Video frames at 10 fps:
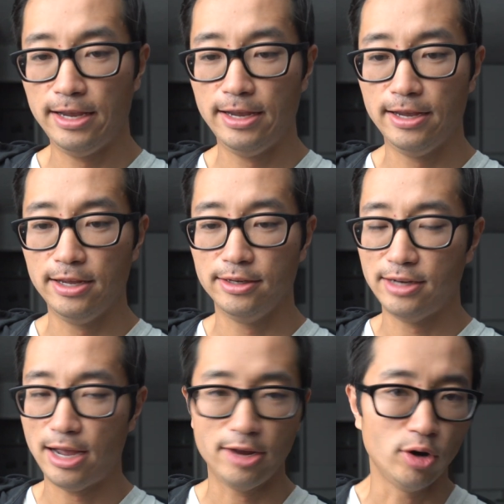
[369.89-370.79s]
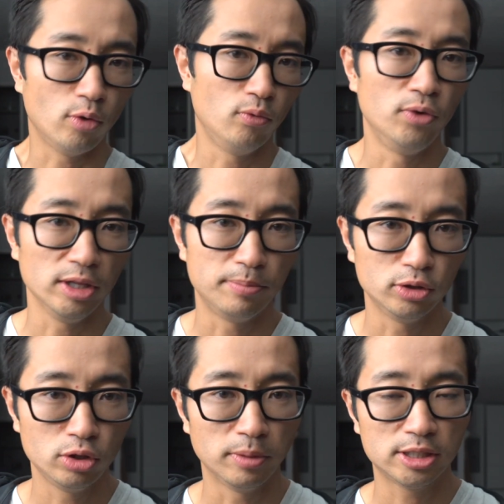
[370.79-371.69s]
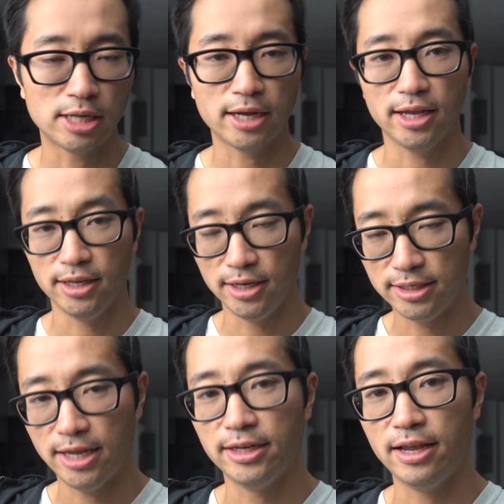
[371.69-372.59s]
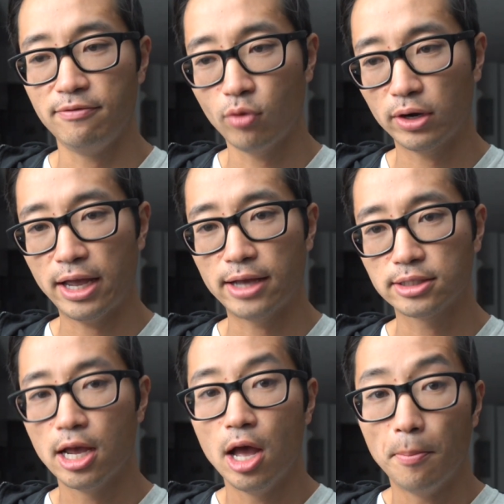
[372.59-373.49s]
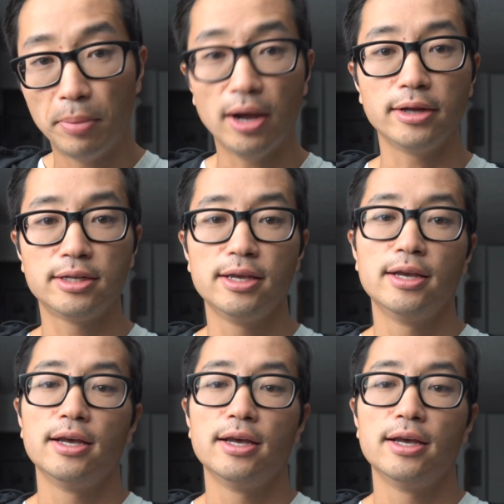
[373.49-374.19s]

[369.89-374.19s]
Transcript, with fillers: and i don't really put too much stock in a 10 day forecast but